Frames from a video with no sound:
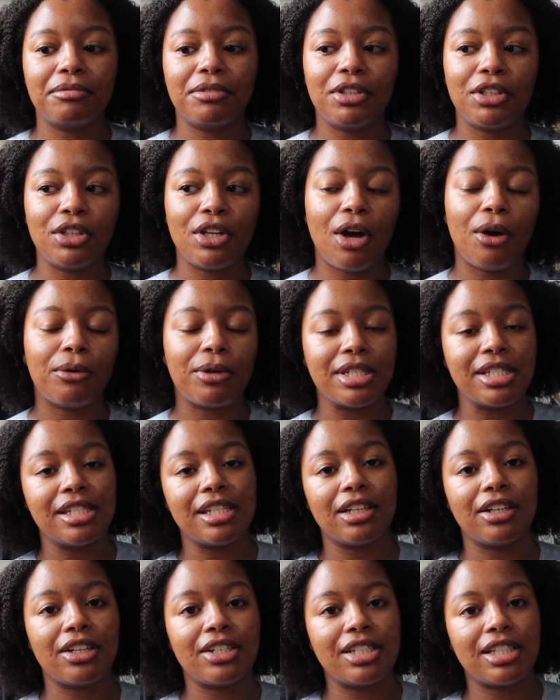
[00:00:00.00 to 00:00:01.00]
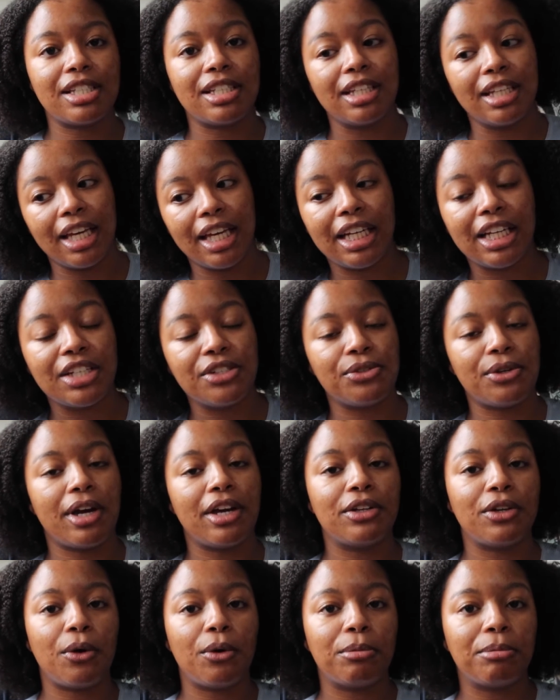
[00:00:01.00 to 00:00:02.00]
you know, consider getting
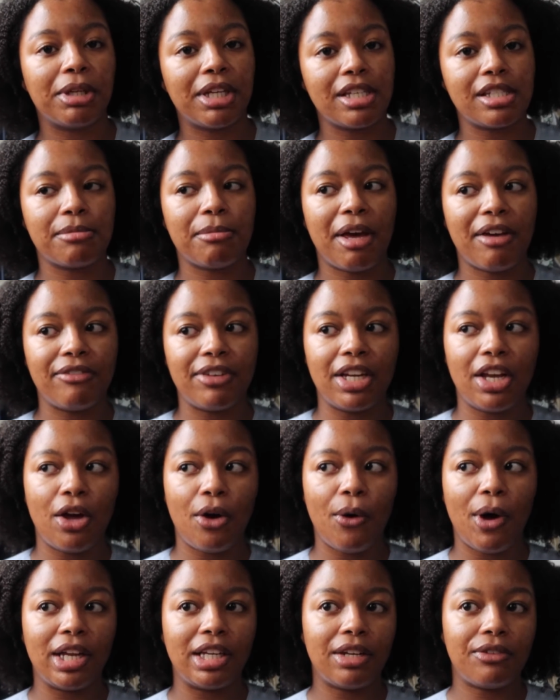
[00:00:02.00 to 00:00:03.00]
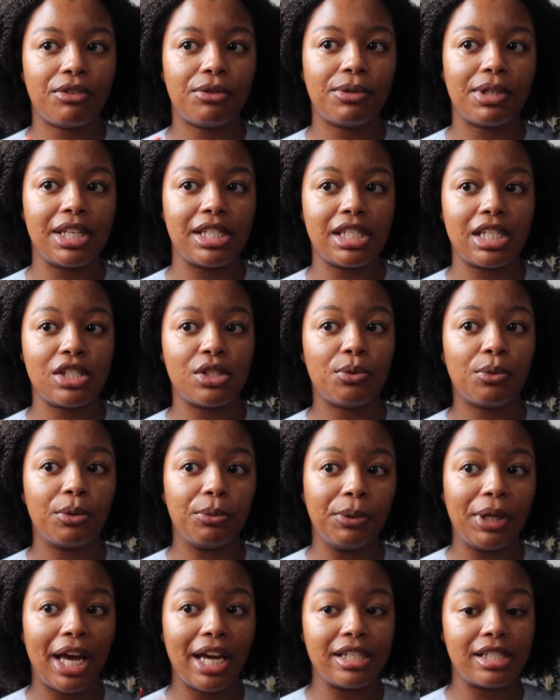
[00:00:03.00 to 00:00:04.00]
tretinoin because of my video. I never realized that someone
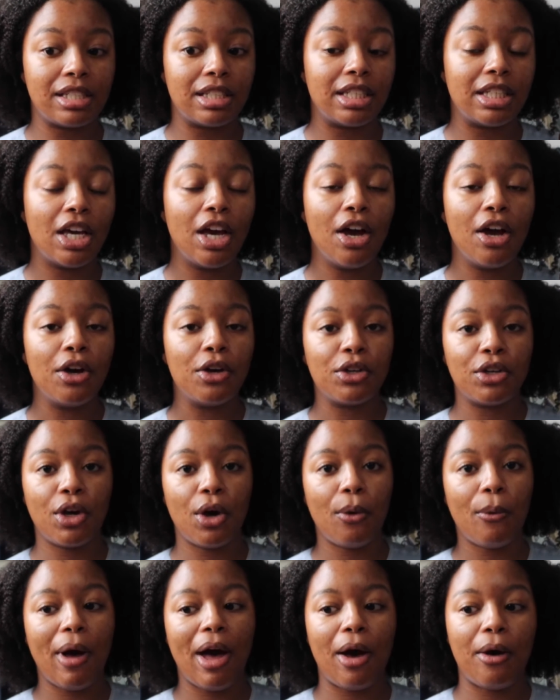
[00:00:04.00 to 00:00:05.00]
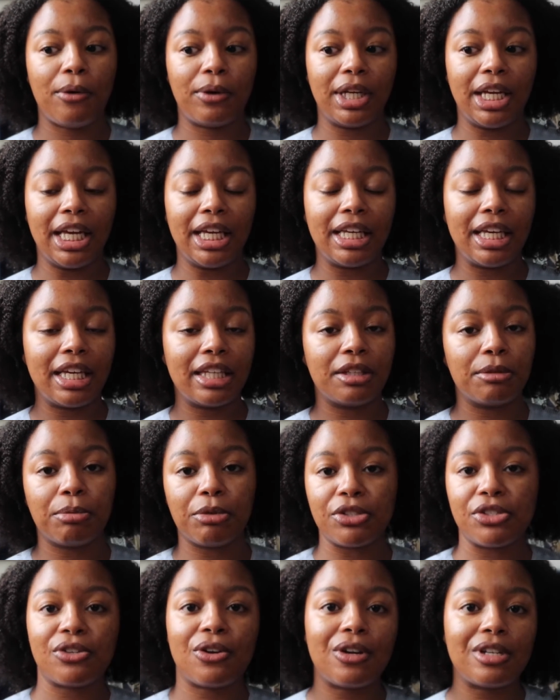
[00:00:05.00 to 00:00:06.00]
would actually go out and get the
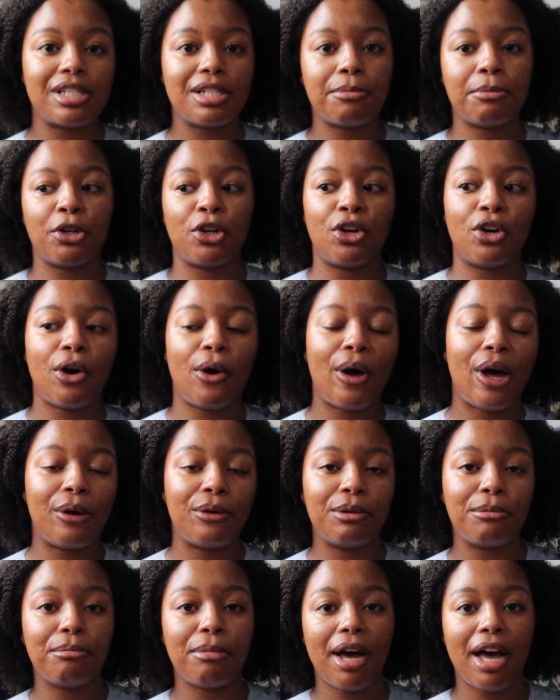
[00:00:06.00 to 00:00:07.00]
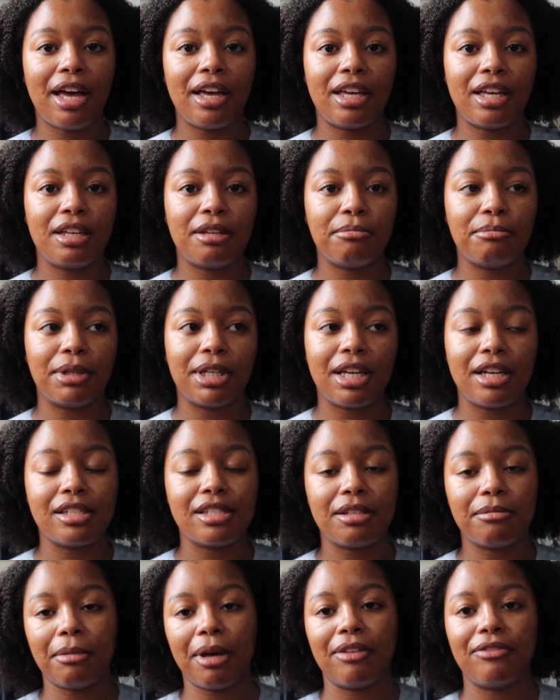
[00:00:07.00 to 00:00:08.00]
prescription or go out and buy it because
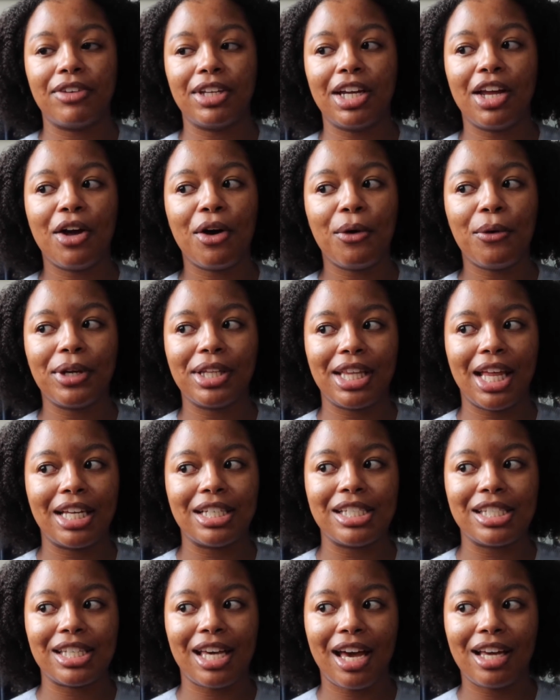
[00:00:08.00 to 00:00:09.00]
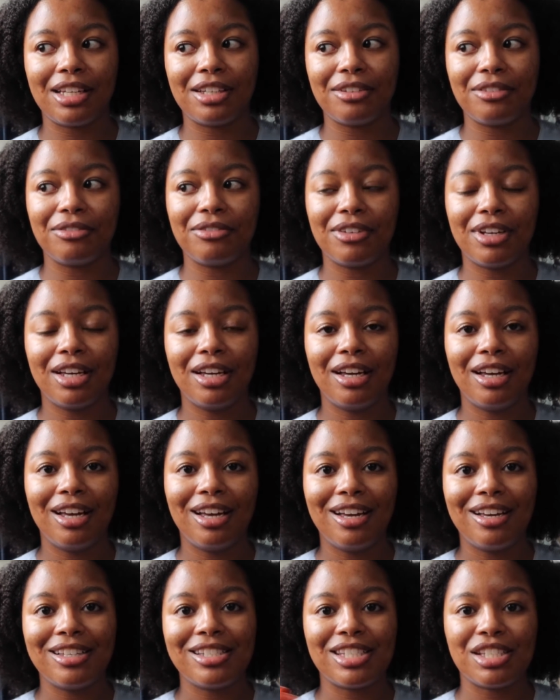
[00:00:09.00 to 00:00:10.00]
of my video, and that just kind of
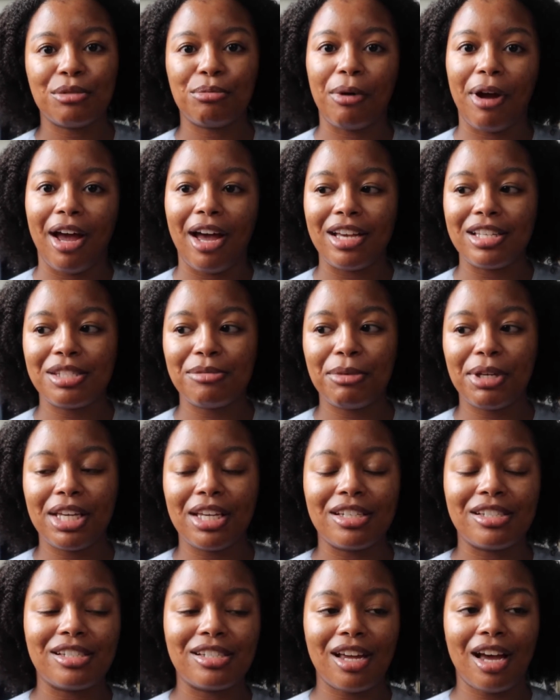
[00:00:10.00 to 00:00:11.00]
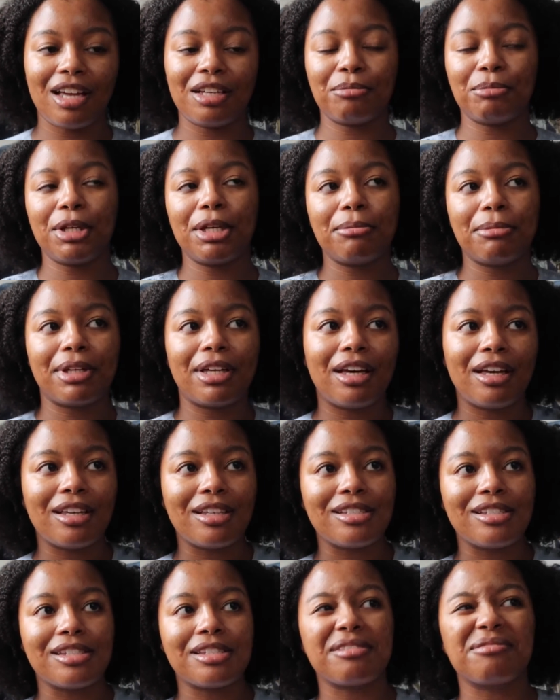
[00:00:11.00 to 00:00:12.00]
surprised me. It shocked me,
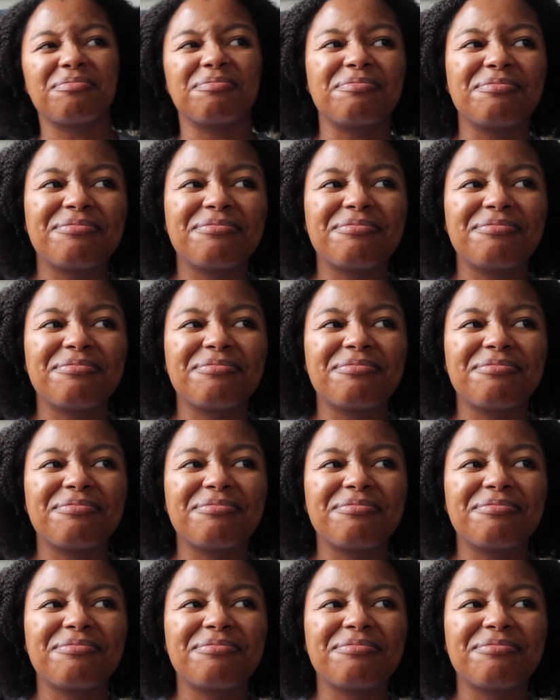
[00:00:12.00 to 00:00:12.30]
because